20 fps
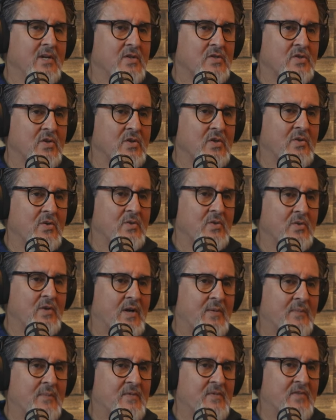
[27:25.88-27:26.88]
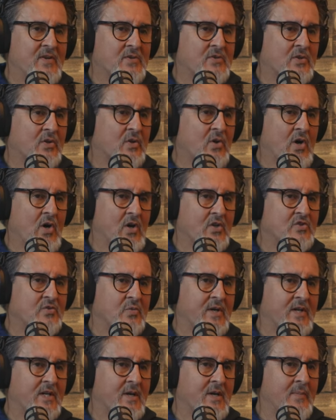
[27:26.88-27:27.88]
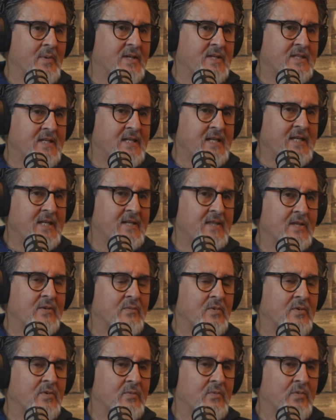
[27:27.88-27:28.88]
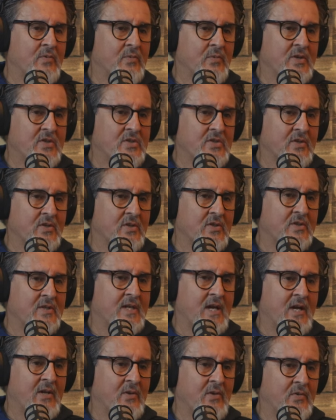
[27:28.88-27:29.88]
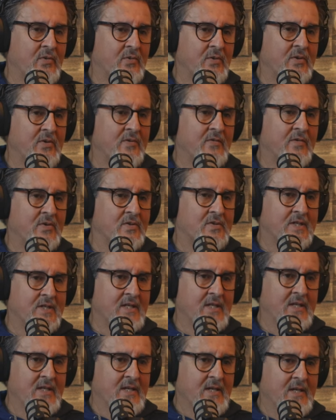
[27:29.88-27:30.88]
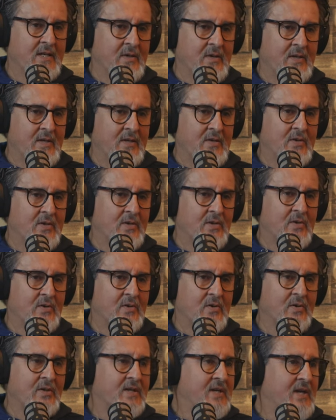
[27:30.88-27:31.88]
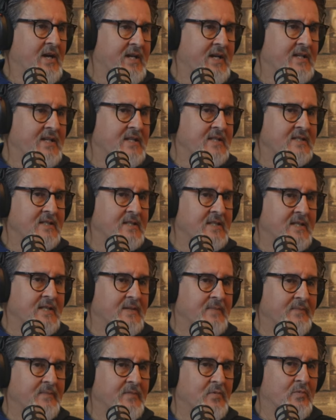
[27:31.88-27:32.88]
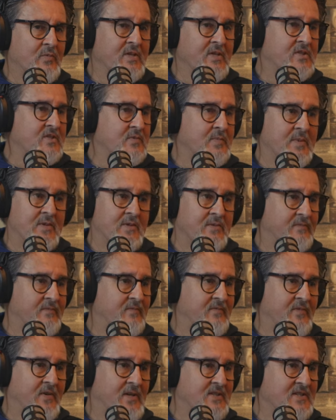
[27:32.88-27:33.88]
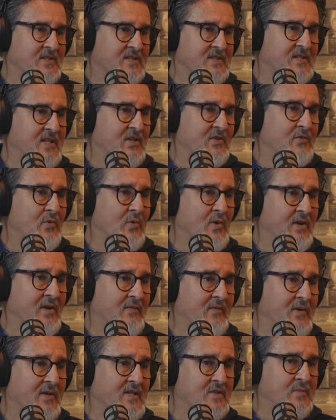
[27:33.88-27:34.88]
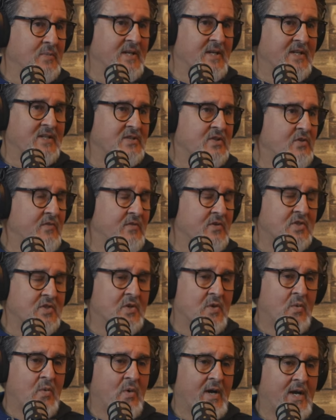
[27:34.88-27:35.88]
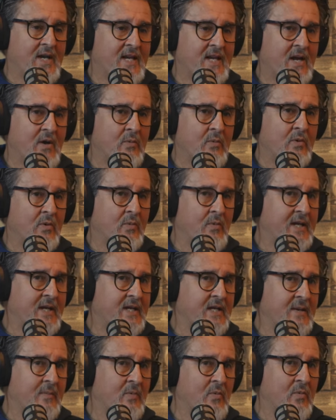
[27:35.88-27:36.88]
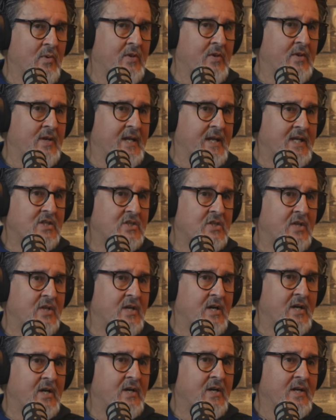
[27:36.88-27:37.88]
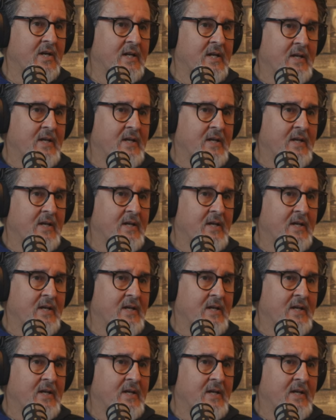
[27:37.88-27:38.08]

So you, I mean, Ventura College, where I cut my teeth, and with with Rich Hill at Cal Lutheran University in the early '90s. Um, Rich has been very successful wherever he's been. He's University of Hawaii now. We were ranked number one in the nation there.